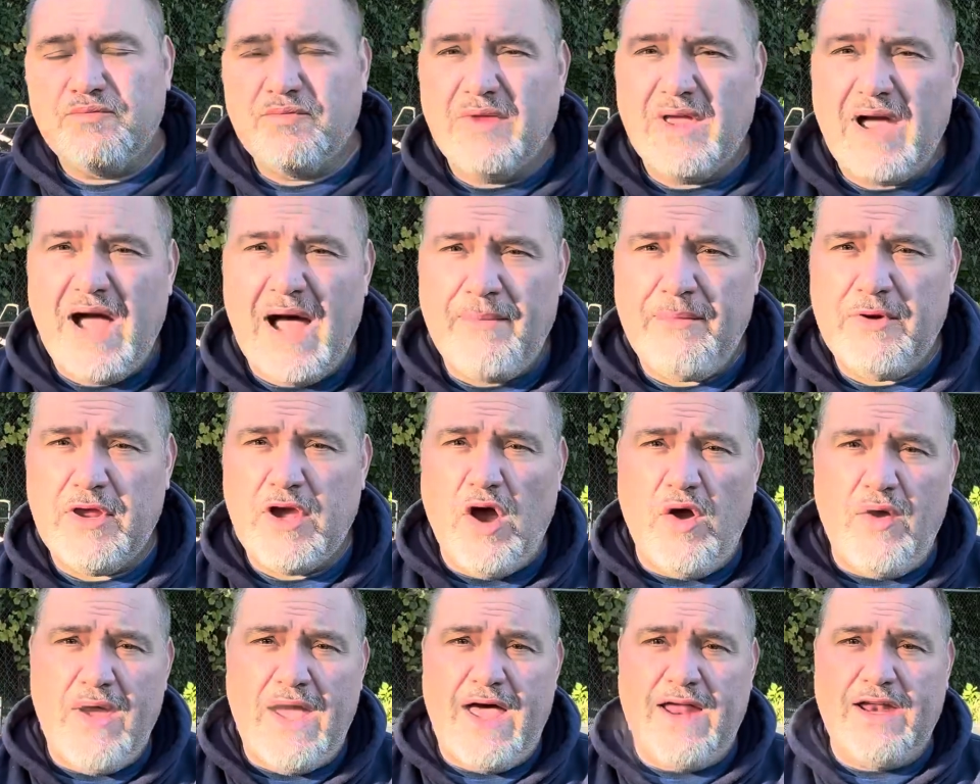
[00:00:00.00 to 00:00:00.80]
I'm going to
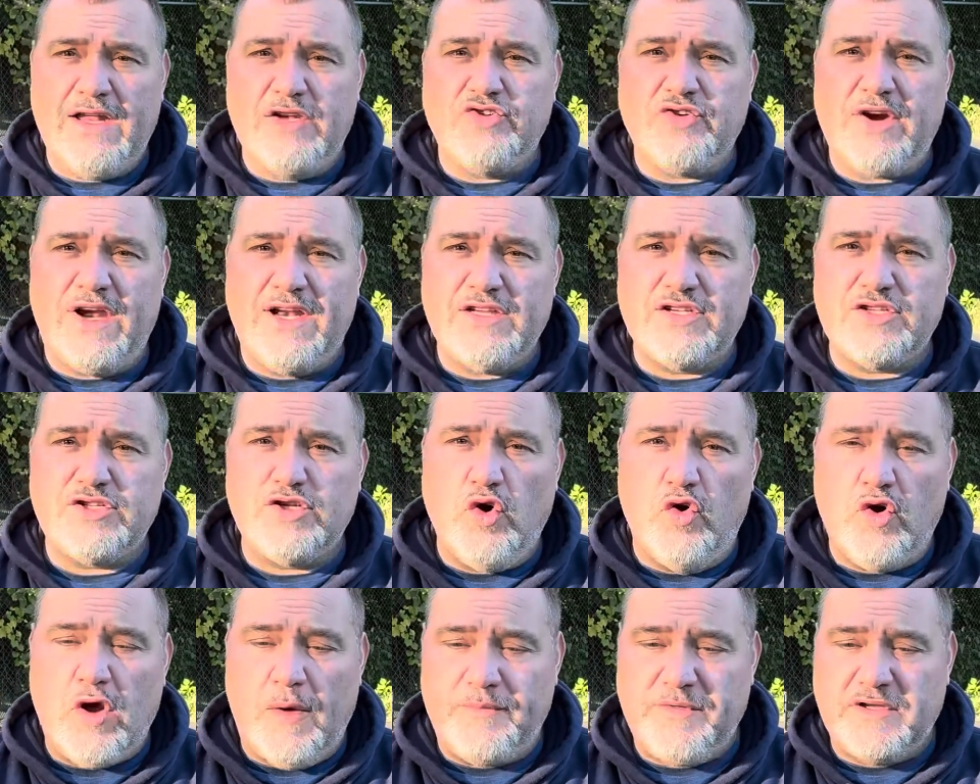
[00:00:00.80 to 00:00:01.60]
go ahead and try to
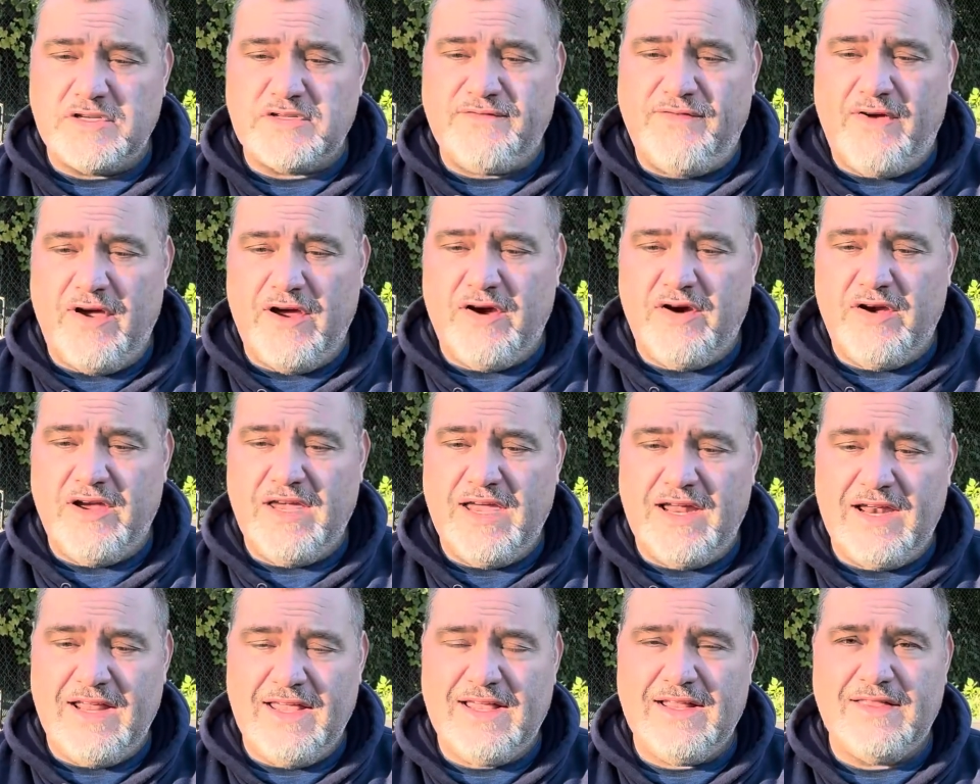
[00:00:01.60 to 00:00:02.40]
stoke up this fire
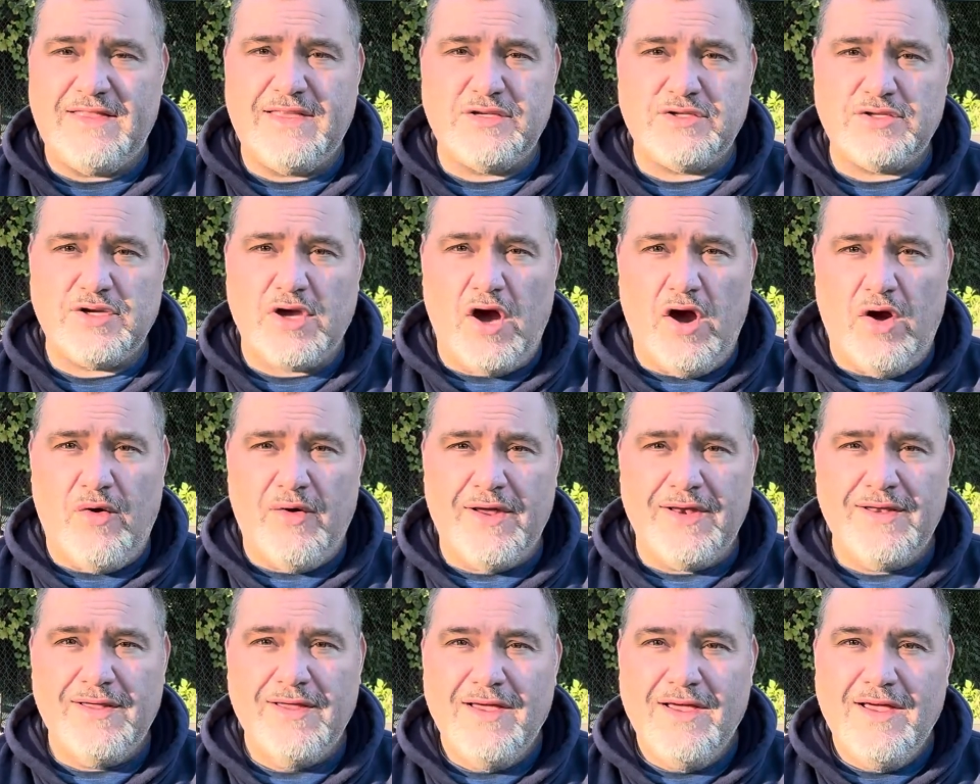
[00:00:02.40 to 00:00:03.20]
again and get this
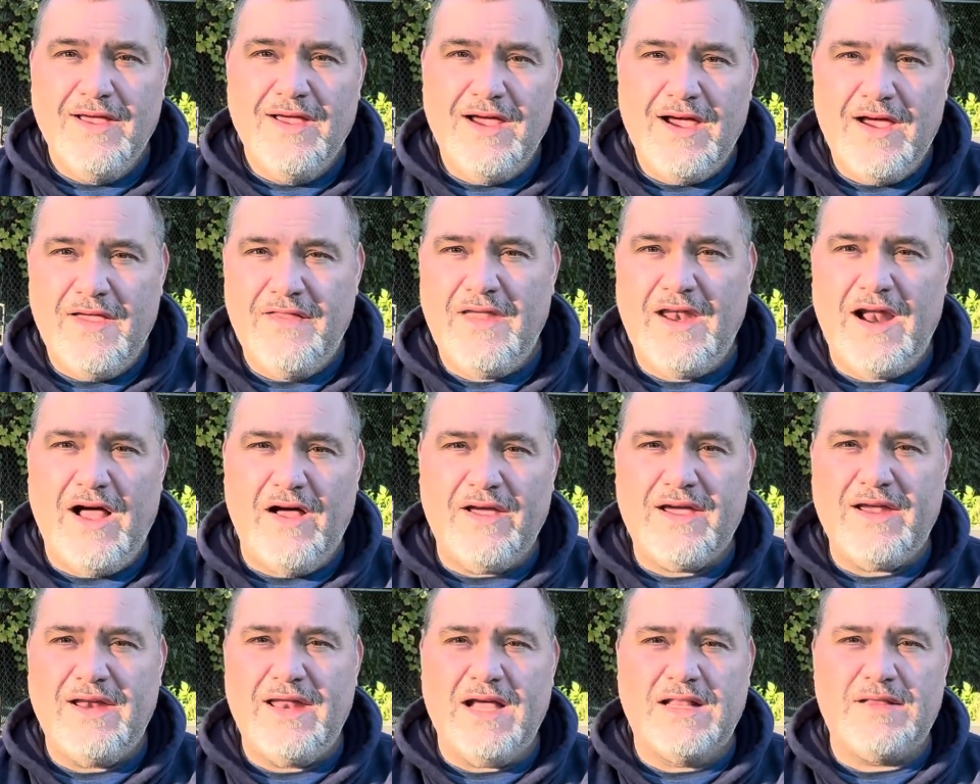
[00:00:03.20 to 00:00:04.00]
going. And then I'll
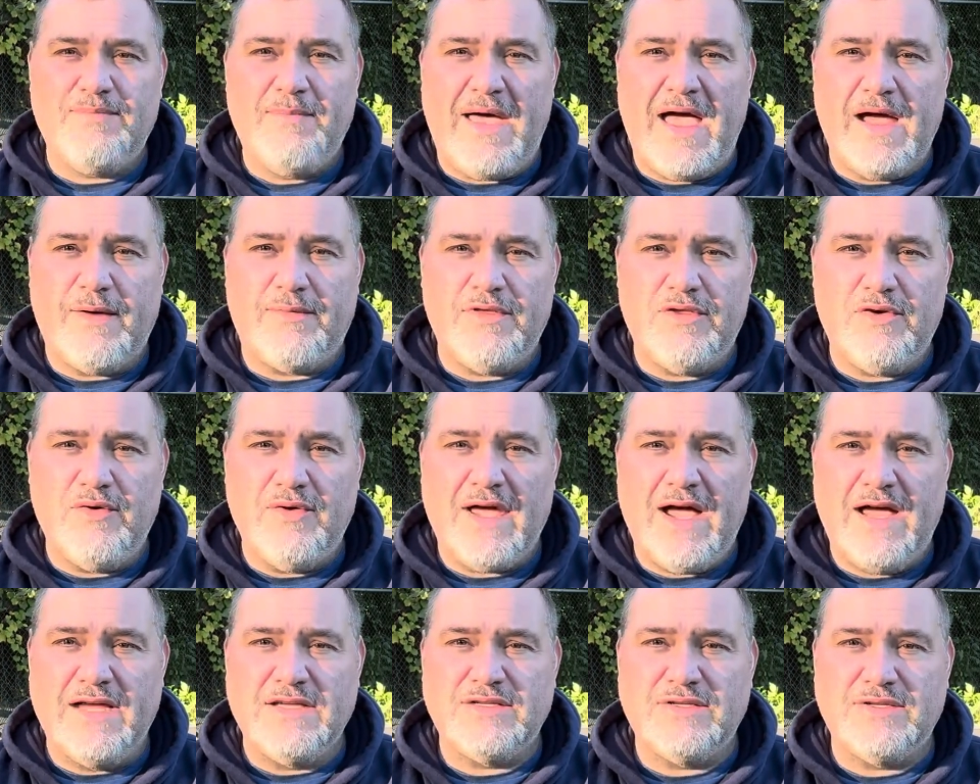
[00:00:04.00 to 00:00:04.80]
connect back with you
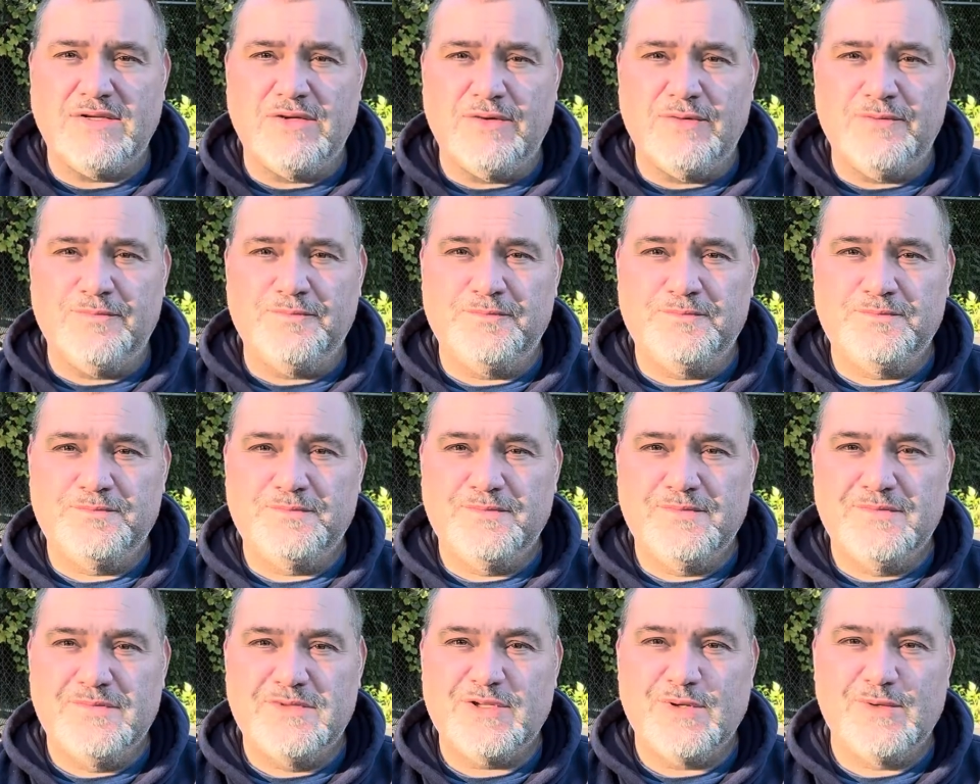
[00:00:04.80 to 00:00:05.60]
guys soon.
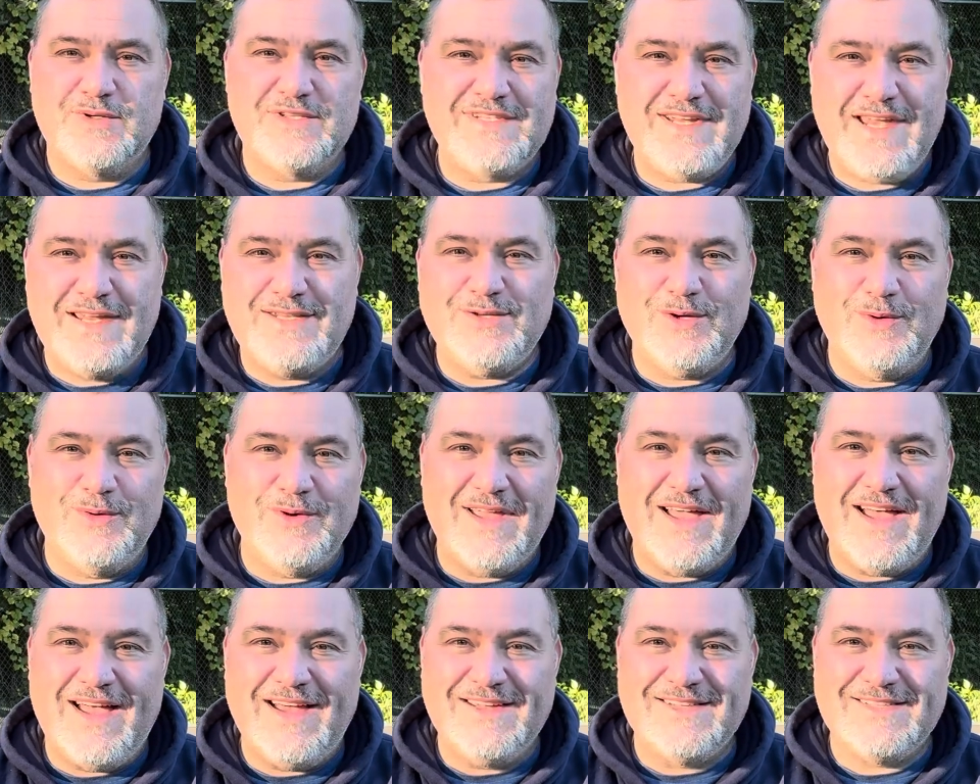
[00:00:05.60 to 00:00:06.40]
So stay tuned,
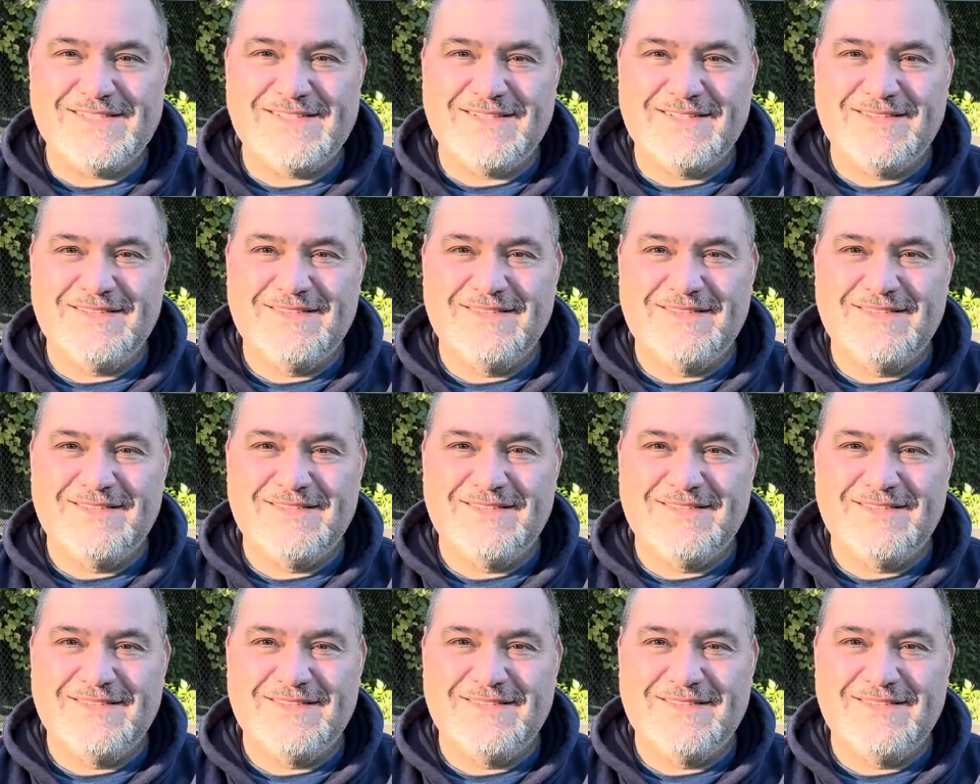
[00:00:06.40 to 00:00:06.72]
guys.